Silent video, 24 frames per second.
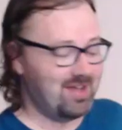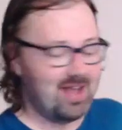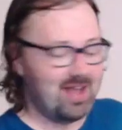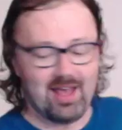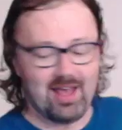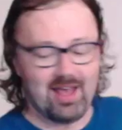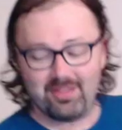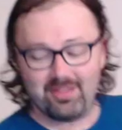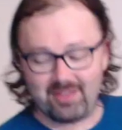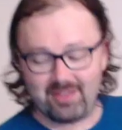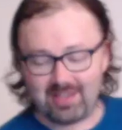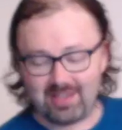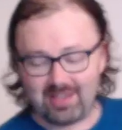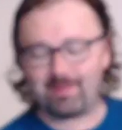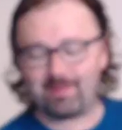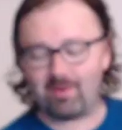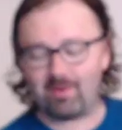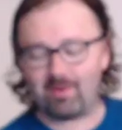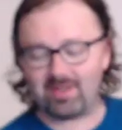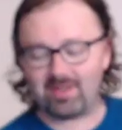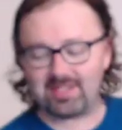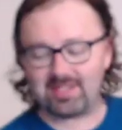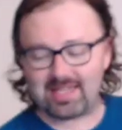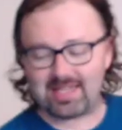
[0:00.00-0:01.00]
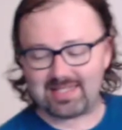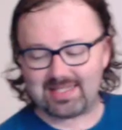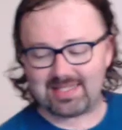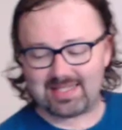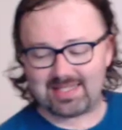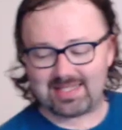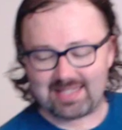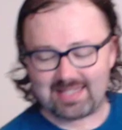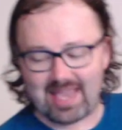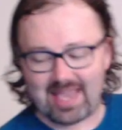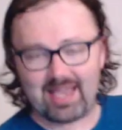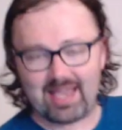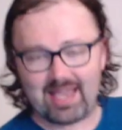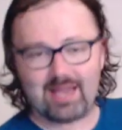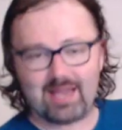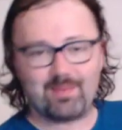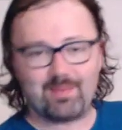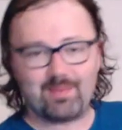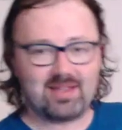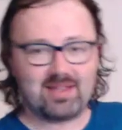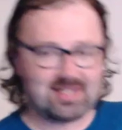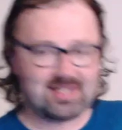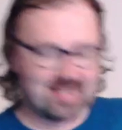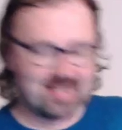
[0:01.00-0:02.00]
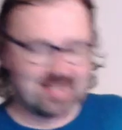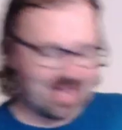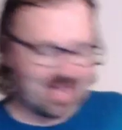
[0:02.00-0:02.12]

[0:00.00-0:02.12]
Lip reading: Think about what that's saying about the data.